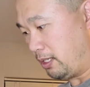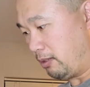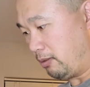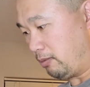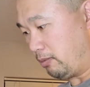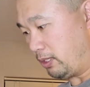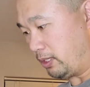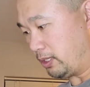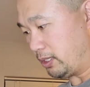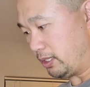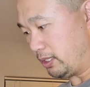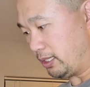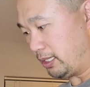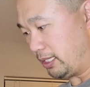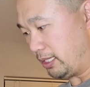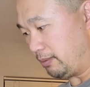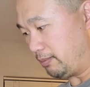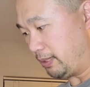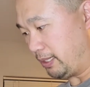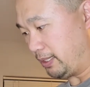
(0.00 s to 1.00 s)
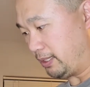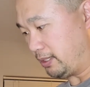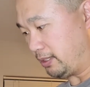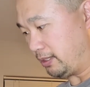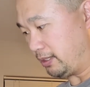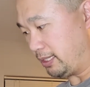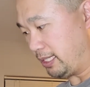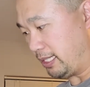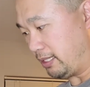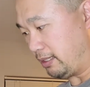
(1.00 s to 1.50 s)
Once all the updates are
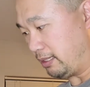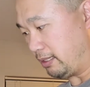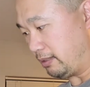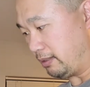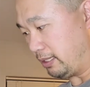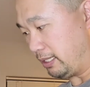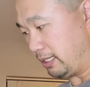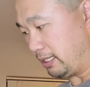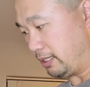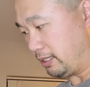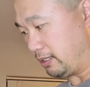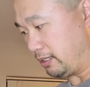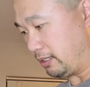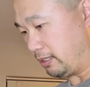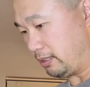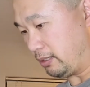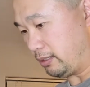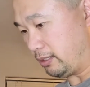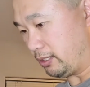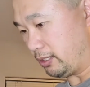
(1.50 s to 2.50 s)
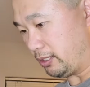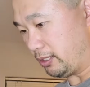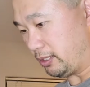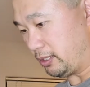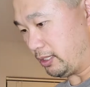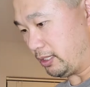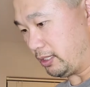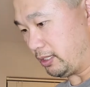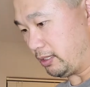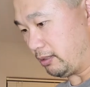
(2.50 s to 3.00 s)
downloaded and installed, your
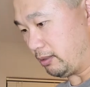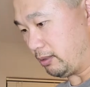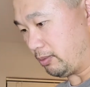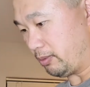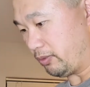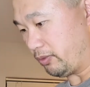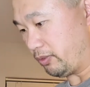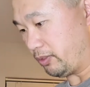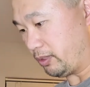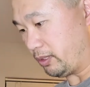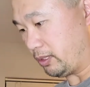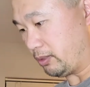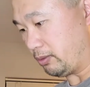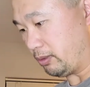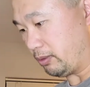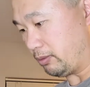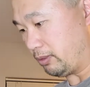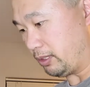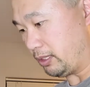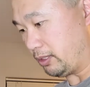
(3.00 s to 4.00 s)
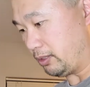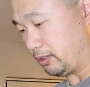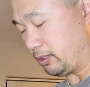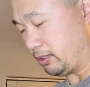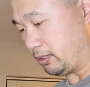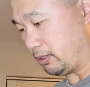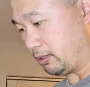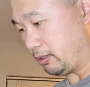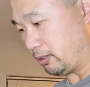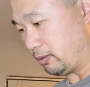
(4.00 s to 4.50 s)
system's performance will return
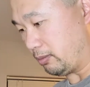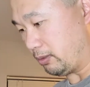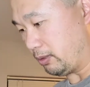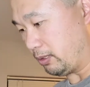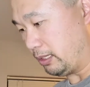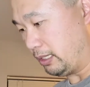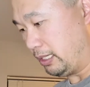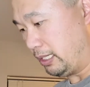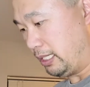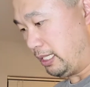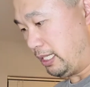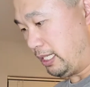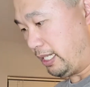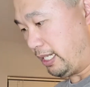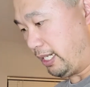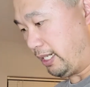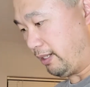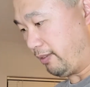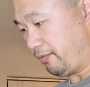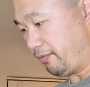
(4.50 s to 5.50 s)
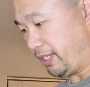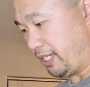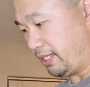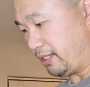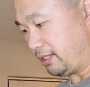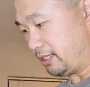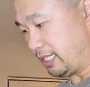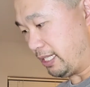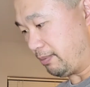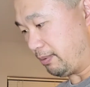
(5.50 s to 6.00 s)
to normal. Any
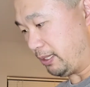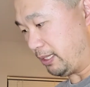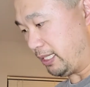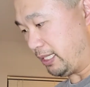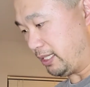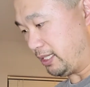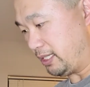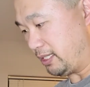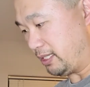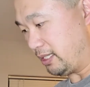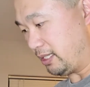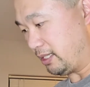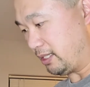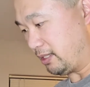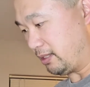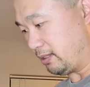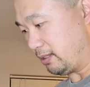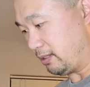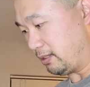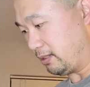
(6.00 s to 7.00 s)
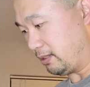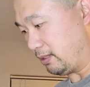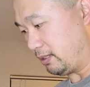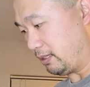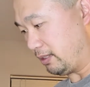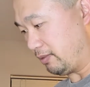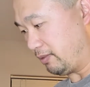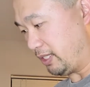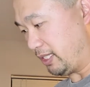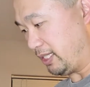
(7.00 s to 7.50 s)
files, application, and external
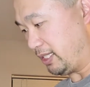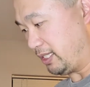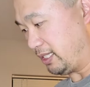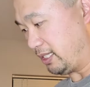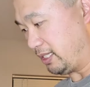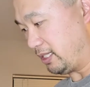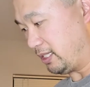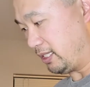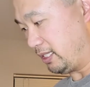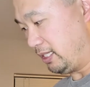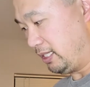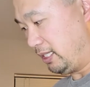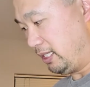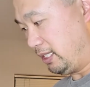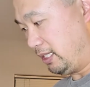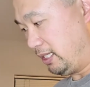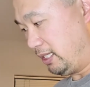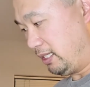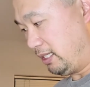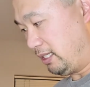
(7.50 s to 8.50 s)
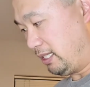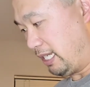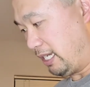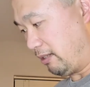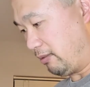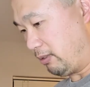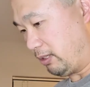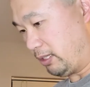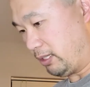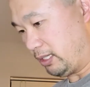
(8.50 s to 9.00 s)
devices that
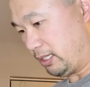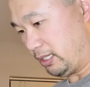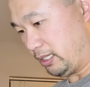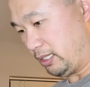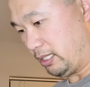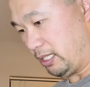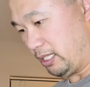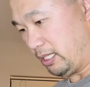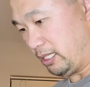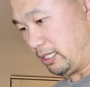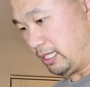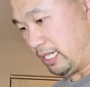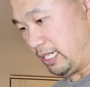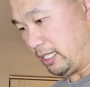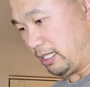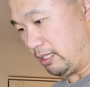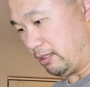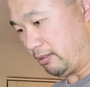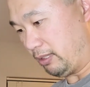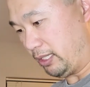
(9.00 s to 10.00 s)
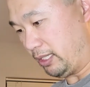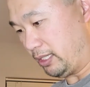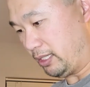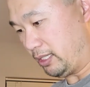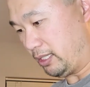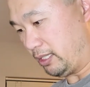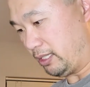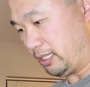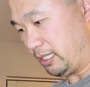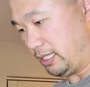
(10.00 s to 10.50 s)
were not already
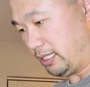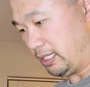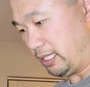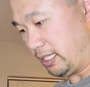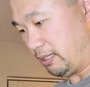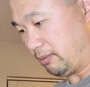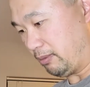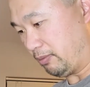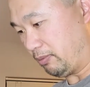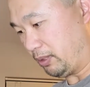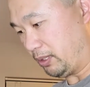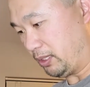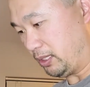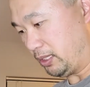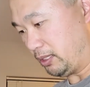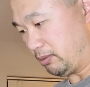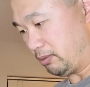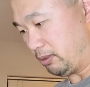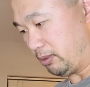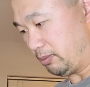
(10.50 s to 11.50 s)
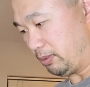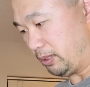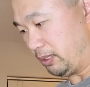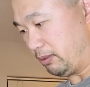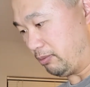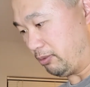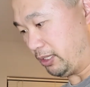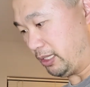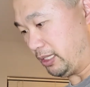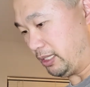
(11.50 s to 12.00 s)
installed at the time of purchase will be
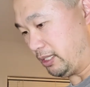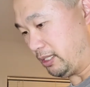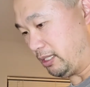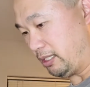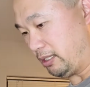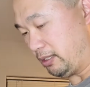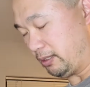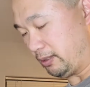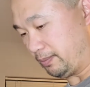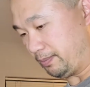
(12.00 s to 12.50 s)
reinstalled.